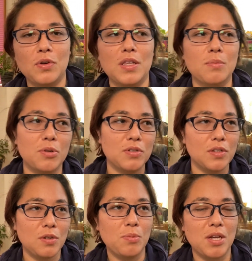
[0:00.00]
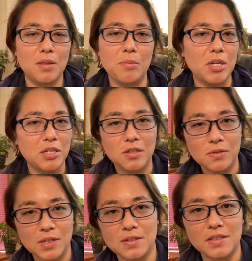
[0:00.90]
and the person you're paying the money to
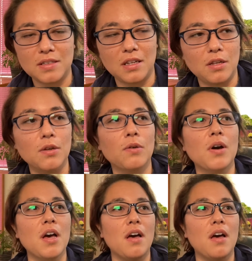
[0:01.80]
doesn't see you.